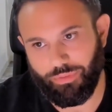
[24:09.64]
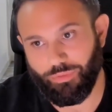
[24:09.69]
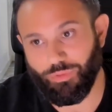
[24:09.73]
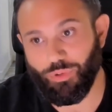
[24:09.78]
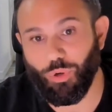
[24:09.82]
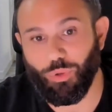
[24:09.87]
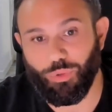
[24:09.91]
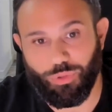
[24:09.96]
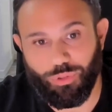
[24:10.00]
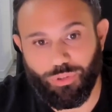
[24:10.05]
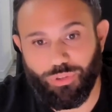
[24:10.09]

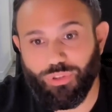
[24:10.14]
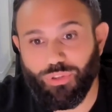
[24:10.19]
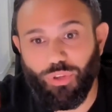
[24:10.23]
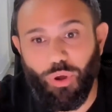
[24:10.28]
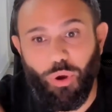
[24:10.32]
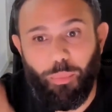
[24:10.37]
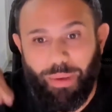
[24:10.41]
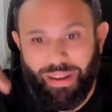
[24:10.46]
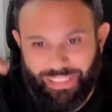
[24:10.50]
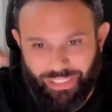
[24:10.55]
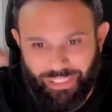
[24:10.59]
wrote
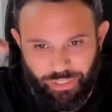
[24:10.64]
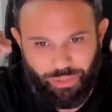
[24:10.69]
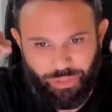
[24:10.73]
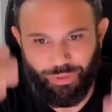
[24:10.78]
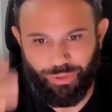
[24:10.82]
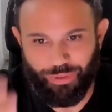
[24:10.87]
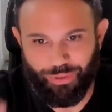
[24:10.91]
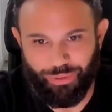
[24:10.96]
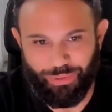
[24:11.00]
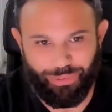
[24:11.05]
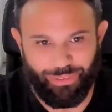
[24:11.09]
so much
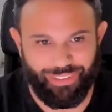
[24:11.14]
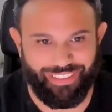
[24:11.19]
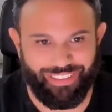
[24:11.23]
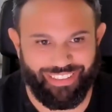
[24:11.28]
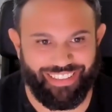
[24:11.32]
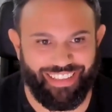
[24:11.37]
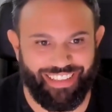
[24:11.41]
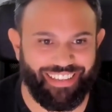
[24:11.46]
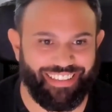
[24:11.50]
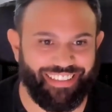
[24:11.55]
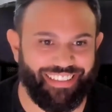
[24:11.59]
code
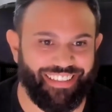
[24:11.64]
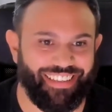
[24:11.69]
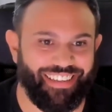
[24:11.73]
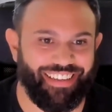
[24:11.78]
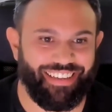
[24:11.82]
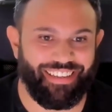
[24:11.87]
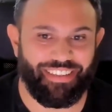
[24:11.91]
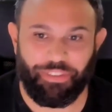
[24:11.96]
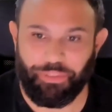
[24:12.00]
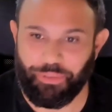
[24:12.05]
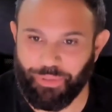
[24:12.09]
that
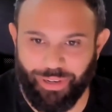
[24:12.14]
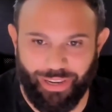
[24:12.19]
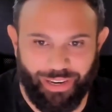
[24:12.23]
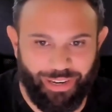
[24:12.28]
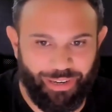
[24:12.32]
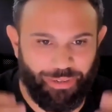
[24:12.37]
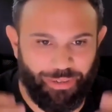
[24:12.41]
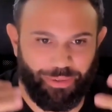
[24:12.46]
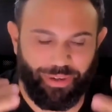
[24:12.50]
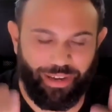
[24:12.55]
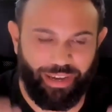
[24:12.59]
you
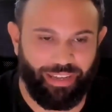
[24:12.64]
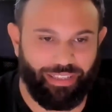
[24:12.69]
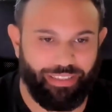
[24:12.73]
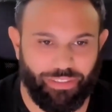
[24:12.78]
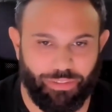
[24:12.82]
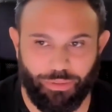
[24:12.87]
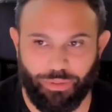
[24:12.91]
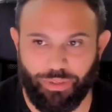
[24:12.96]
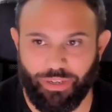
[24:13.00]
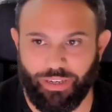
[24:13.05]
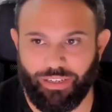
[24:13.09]
can look at
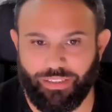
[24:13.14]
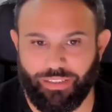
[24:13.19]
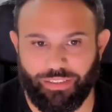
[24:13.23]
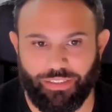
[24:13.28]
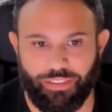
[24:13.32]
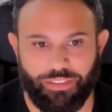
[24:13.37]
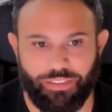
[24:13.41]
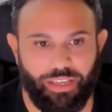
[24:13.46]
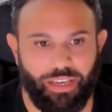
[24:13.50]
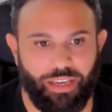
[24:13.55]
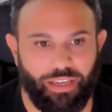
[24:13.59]
and you can
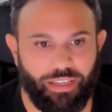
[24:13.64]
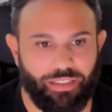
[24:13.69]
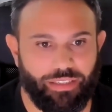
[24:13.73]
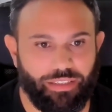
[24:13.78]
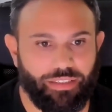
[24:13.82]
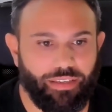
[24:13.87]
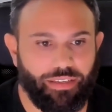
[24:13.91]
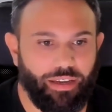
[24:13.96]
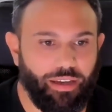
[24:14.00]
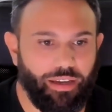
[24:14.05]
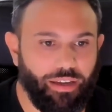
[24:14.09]
understand.
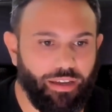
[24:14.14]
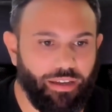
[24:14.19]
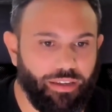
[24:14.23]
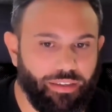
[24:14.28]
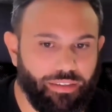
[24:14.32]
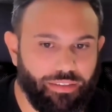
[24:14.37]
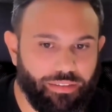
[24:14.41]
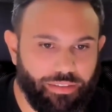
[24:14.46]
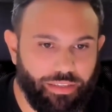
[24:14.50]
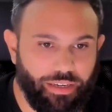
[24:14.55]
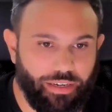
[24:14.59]

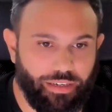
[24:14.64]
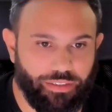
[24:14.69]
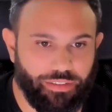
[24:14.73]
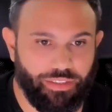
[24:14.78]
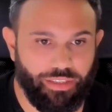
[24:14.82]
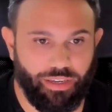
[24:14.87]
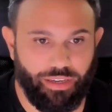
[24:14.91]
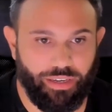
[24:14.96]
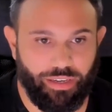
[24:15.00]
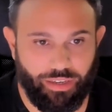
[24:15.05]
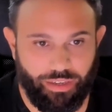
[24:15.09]
There's
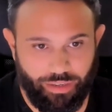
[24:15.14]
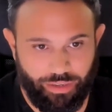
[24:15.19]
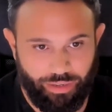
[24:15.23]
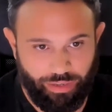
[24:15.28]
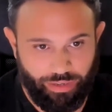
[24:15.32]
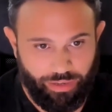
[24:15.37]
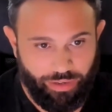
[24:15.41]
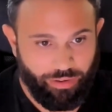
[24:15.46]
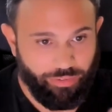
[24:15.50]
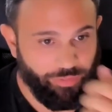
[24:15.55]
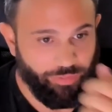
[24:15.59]
the
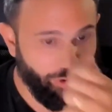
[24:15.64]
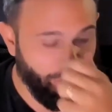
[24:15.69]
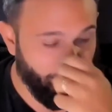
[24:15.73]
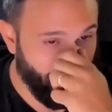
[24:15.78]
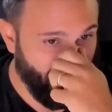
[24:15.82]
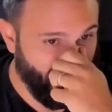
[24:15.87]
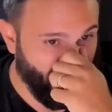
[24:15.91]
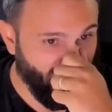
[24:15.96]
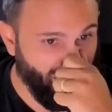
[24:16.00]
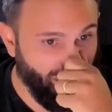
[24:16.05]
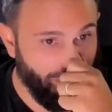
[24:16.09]

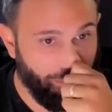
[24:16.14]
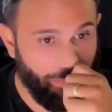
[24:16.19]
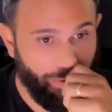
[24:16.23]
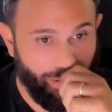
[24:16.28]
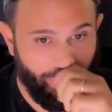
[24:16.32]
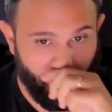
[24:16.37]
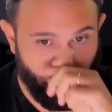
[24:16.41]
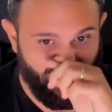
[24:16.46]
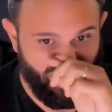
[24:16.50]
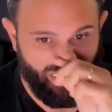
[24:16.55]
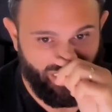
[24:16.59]
former
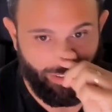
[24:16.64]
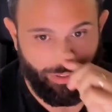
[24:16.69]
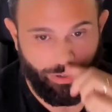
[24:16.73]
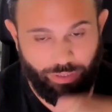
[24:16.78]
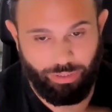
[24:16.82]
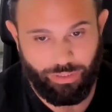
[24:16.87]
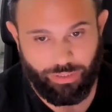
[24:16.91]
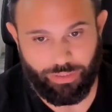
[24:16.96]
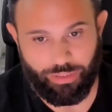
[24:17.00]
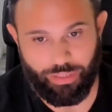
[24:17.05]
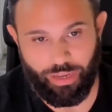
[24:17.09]
company where
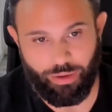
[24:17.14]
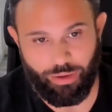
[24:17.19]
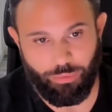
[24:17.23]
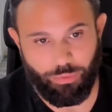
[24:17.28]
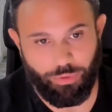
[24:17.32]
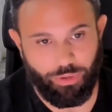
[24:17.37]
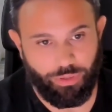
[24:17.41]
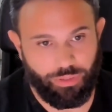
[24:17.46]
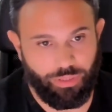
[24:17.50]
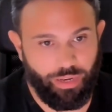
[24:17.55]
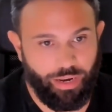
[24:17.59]
Tony and I
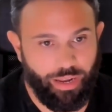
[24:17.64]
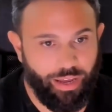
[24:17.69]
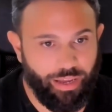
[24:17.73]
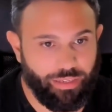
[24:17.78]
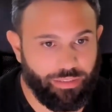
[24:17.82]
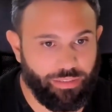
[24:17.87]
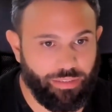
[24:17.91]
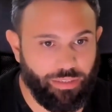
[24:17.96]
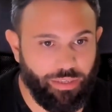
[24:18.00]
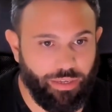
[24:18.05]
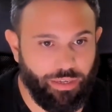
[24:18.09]
worked,
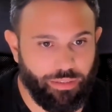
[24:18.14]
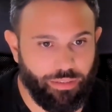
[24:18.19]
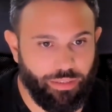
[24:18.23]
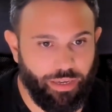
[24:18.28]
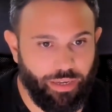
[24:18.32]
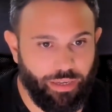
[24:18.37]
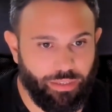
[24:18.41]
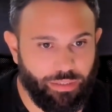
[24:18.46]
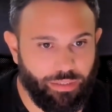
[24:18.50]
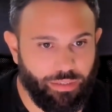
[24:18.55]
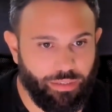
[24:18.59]
Elastic,
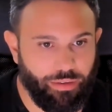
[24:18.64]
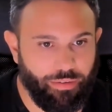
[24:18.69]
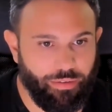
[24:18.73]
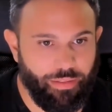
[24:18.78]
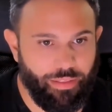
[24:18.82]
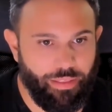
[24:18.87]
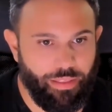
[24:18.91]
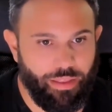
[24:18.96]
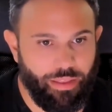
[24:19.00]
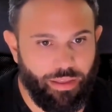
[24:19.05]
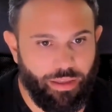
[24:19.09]
that
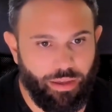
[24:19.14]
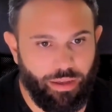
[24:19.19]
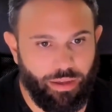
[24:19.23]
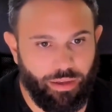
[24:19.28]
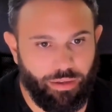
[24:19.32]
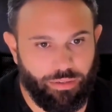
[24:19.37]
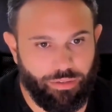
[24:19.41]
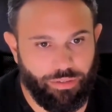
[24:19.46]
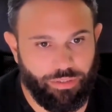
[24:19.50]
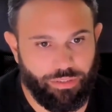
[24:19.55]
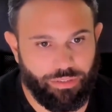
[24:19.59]

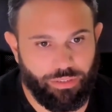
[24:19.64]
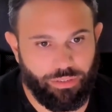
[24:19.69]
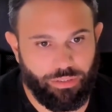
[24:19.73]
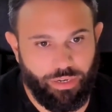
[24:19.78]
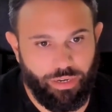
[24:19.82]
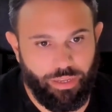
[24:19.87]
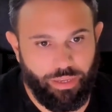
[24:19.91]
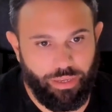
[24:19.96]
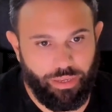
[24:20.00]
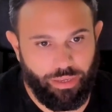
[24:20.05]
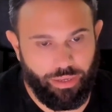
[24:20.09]

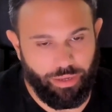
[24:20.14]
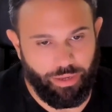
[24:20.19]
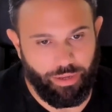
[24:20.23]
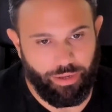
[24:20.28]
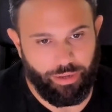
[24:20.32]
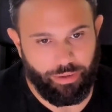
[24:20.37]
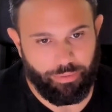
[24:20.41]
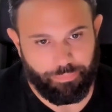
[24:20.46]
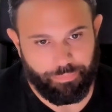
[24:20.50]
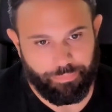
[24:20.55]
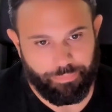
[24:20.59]
recently
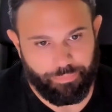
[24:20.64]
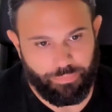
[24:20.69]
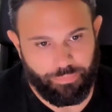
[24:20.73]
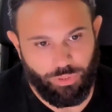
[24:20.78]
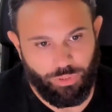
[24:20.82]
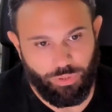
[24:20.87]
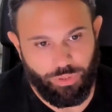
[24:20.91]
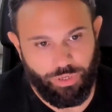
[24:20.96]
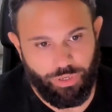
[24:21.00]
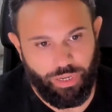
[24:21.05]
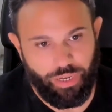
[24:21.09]

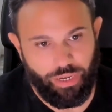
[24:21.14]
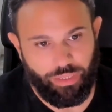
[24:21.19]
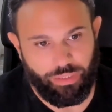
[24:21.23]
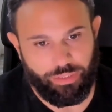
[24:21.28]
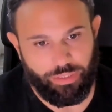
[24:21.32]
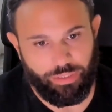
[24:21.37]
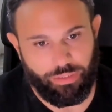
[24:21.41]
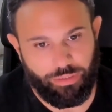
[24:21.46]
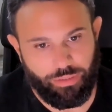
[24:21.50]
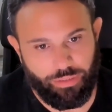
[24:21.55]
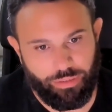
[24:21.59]

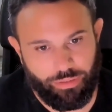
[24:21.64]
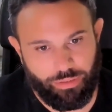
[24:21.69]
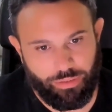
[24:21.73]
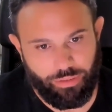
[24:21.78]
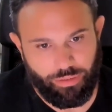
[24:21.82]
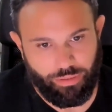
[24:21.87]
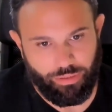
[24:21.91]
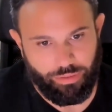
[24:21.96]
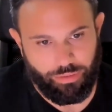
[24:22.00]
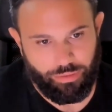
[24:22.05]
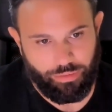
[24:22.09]
donated
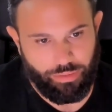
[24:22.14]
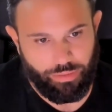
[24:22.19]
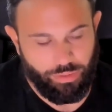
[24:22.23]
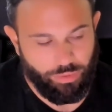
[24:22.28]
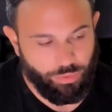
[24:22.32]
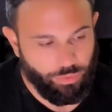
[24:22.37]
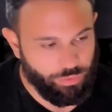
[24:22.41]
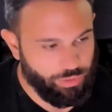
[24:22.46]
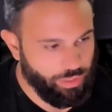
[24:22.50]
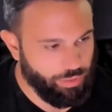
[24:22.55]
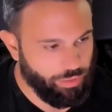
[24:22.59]
the
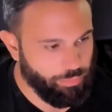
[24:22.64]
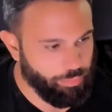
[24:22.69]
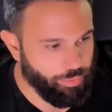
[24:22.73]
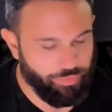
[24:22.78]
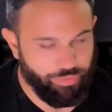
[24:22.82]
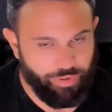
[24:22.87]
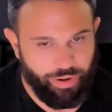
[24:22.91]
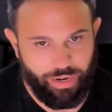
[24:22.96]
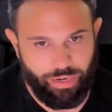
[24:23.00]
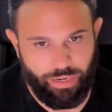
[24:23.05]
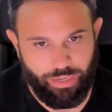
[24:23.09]
hotel
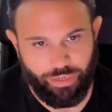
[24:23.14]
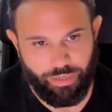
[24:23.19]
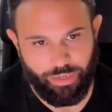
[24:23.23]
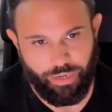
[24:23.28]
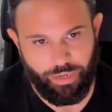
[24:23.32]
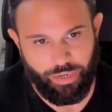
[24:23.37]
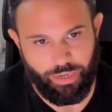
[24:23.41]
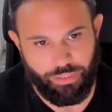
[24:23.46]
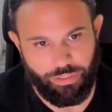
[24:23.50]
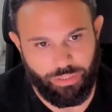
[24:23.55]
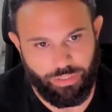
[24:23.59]
profiling
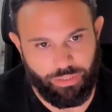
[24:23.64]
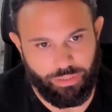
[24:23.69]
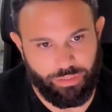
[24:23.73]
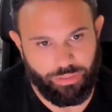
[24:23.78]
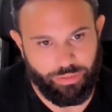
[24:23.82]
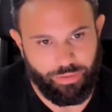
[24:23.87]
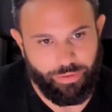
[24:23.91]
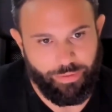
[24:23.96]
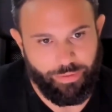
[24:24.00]
agent